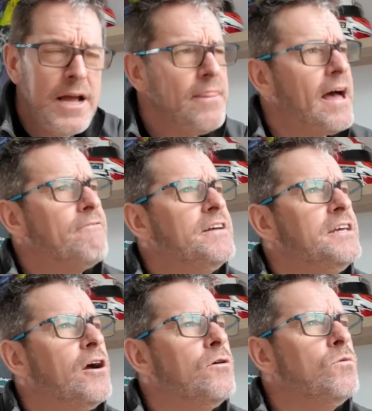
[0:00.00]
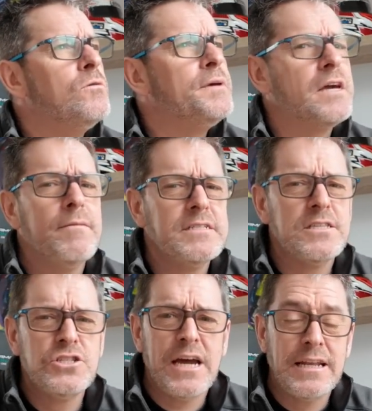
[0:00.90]
That video will be coming to the
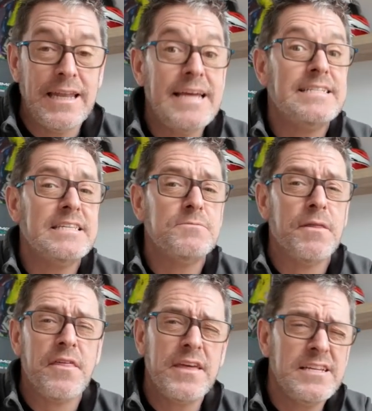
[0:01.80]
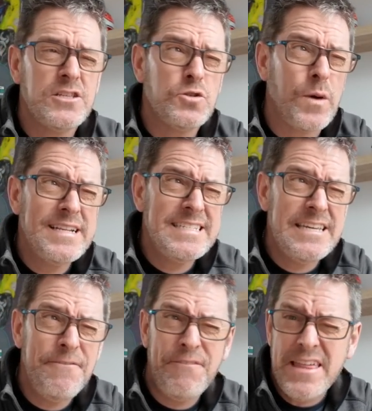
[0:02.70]
channel later this month. I think it's the
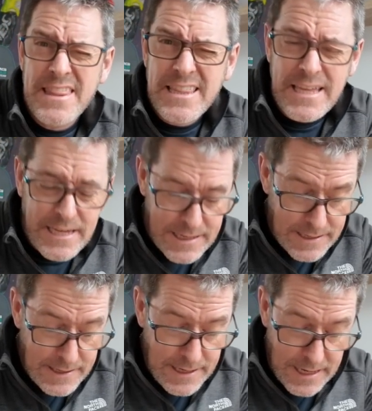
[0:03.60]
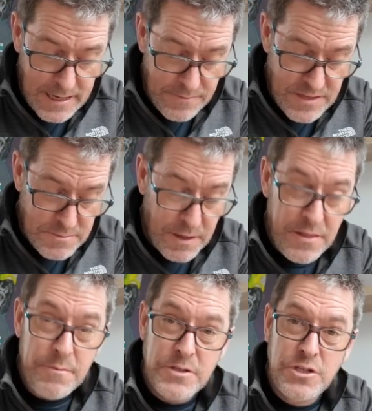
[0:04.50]
25th, of this
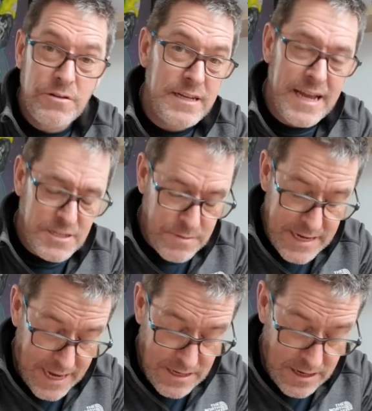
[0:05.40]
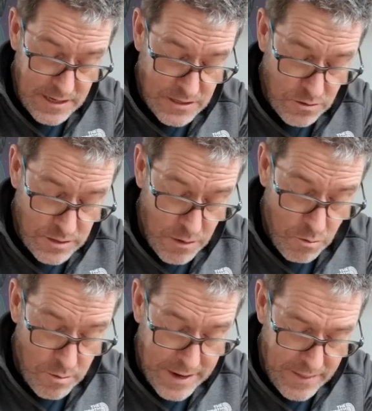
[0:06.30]
month, but tune in next week and you'll know
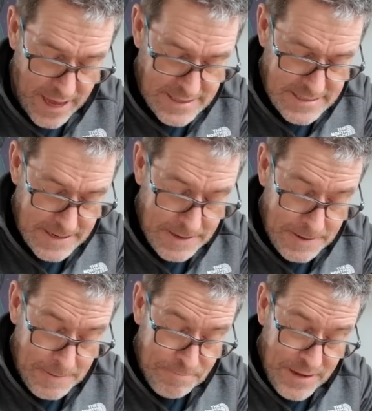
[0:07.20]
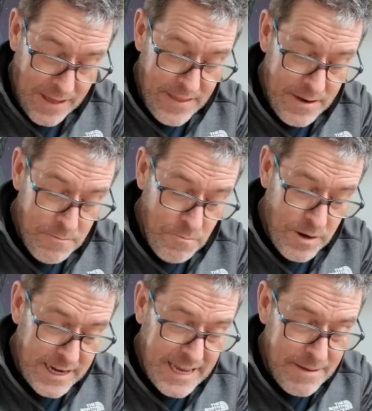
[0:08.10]
all about that. And then when
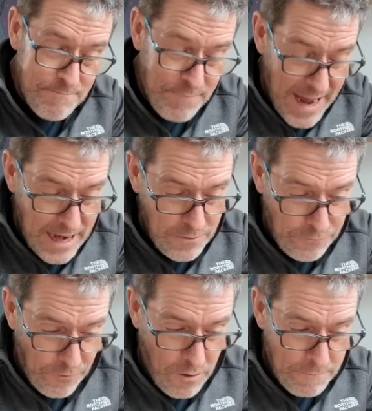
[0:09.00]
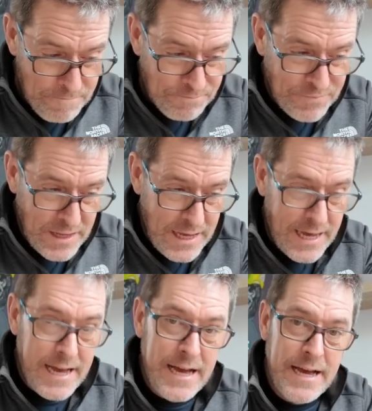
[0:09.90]
I came back from
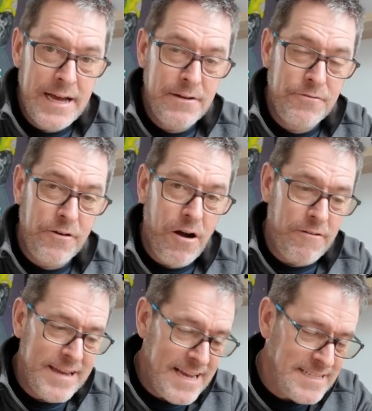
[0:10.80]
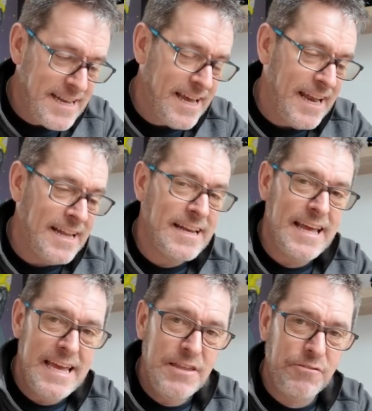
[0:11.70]
Ferrari yesterday, I landed at
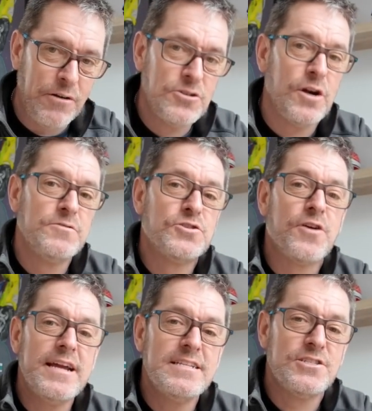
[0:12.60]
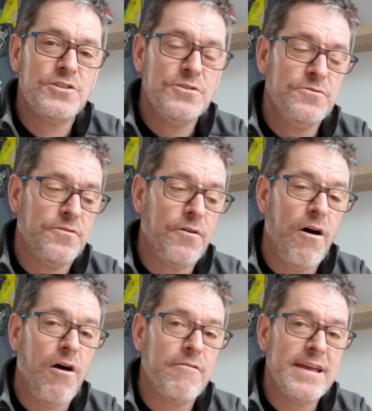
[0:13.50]
Heathrow, drove straight to
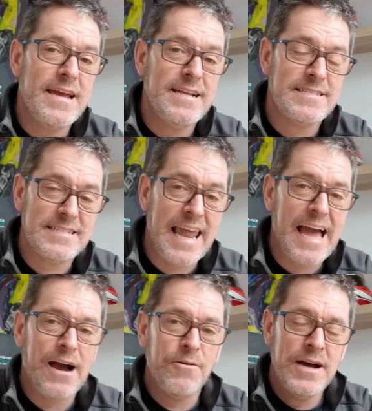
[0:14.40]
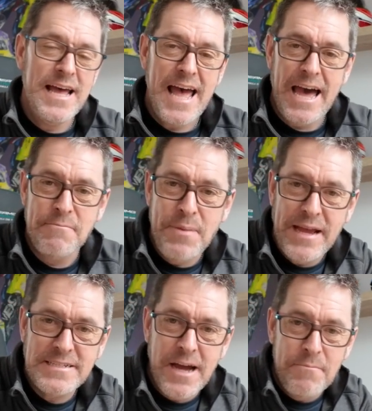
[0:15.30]
Ferrari in Slough and
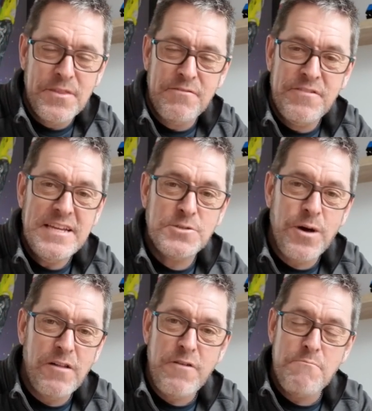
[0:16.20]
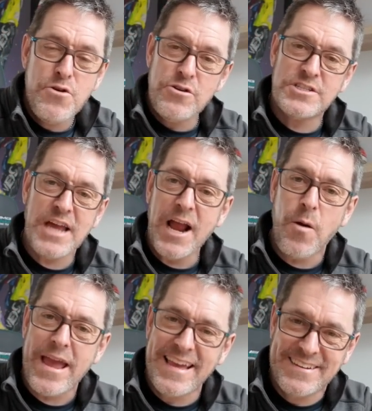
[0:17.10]
picked up the V12 Pura
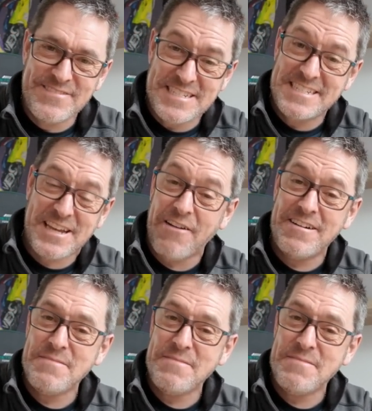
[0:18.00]
Sangue, which is currently